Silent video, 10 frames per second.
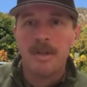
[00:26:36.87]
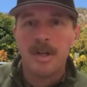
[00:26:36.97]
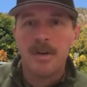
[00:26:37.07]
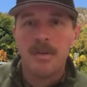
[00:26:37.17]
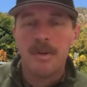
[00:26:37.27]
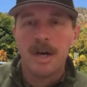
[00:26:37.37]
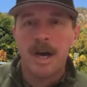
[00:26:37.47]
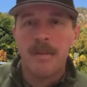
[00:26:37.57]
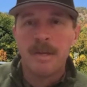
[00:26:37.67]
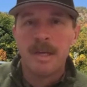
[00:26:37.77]

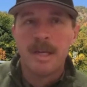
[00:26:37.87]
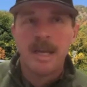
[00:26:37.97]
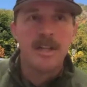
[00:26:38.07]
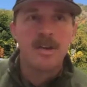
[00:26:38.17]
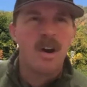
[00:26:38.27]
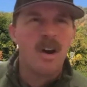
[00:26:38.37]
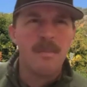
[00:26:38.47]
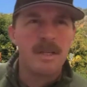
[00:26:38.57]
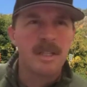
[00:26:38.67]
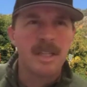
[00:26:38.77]
and it's hard
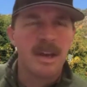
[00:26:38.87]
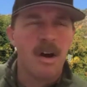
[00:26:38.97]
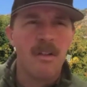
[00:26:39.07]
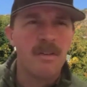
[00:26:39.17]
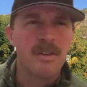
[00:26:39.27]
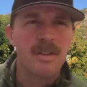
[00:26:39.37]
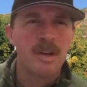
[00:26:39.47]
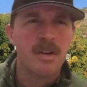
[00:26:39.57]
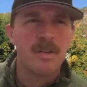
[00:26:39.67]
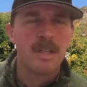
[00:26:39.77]
because I think all of us in
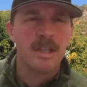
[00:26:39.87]
coaching,